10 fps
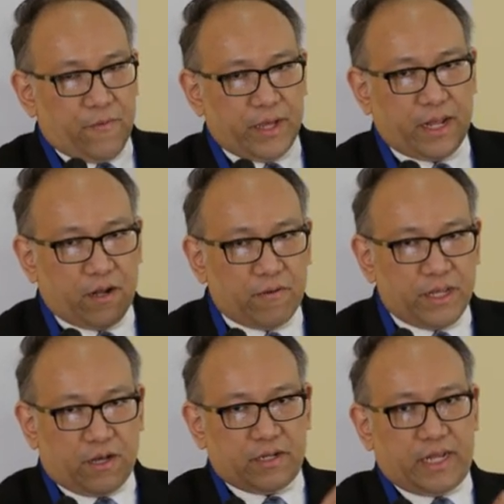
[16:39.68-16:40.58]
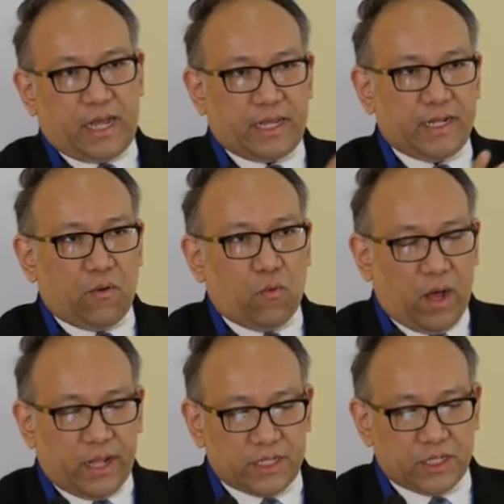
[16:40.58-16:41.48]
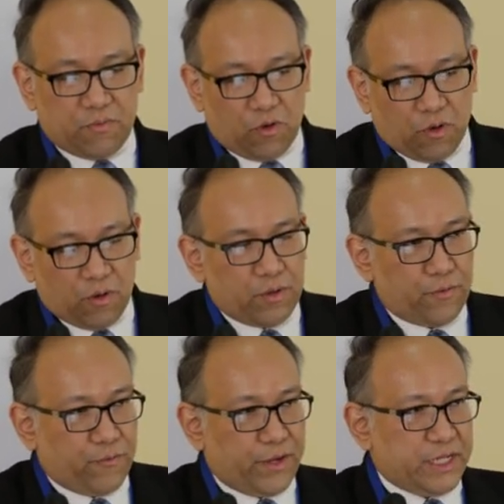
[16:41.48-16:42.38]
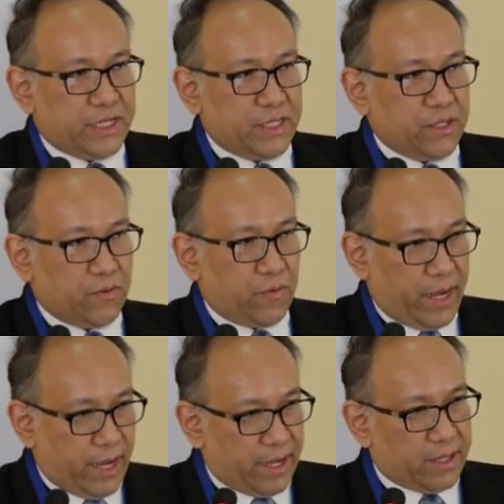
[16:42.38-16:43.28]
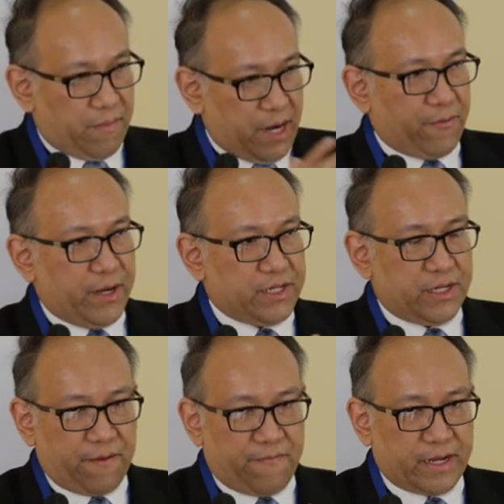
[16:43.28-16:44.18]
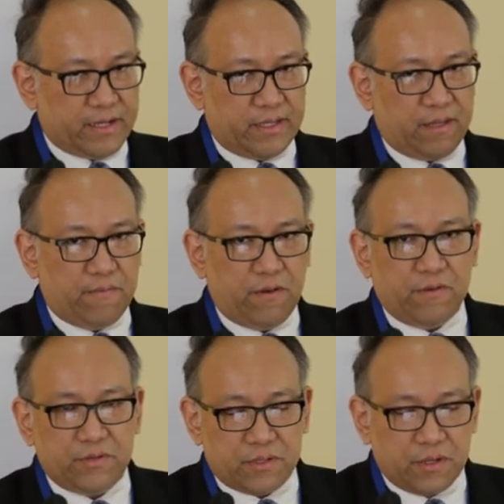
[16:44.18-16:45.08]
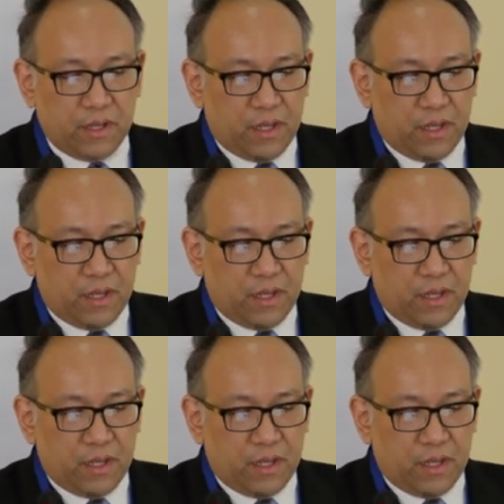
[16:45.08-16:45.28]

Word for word: we can only conduct in a one small region where the migration affected the most.